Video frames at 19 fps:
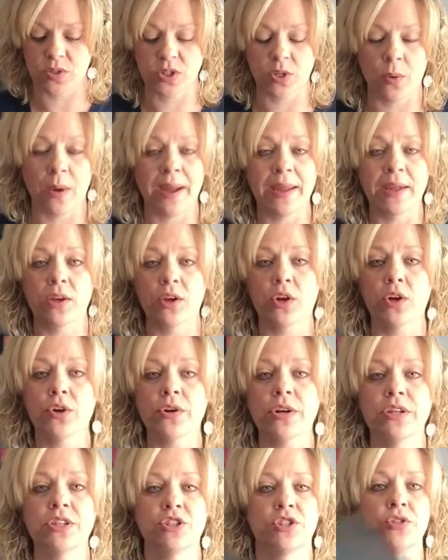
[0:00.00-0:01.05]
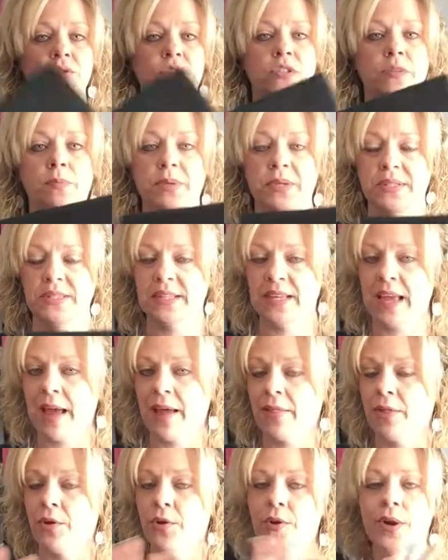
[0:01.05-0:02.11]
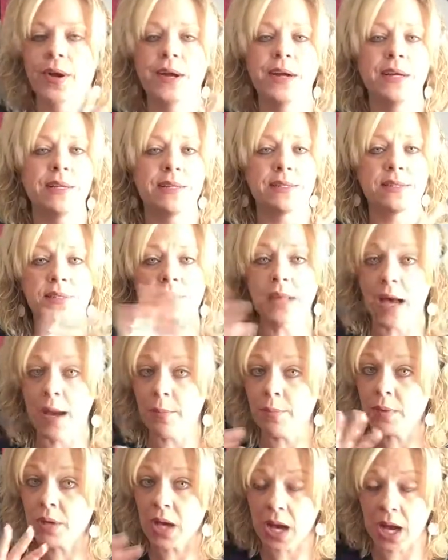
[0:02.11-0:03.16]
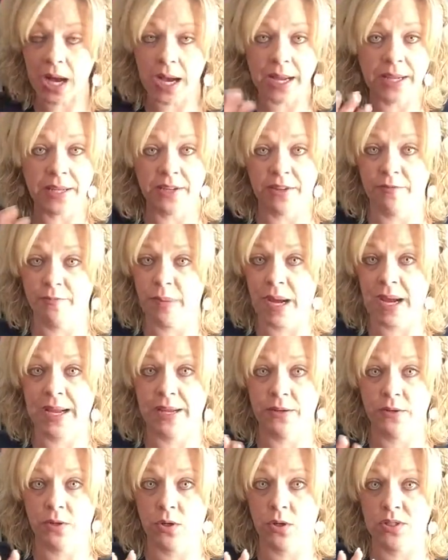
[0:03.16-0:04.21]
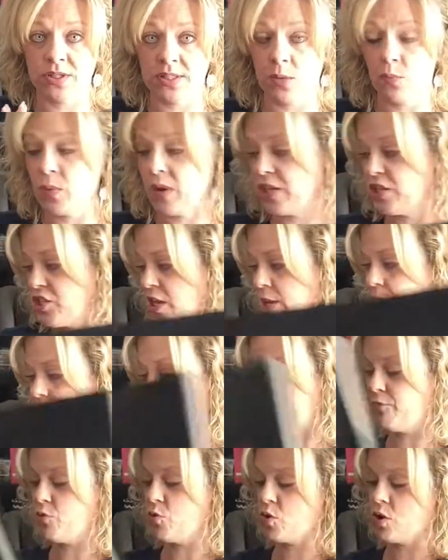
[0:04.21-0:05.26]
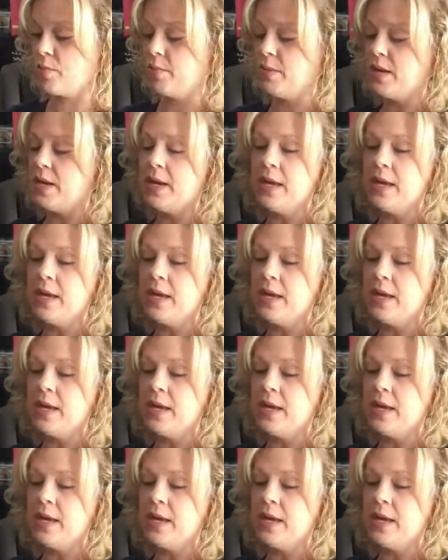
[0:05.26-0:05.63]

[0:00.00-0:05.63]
So I encourage you to put together some kind of binder, some way, shape, or form.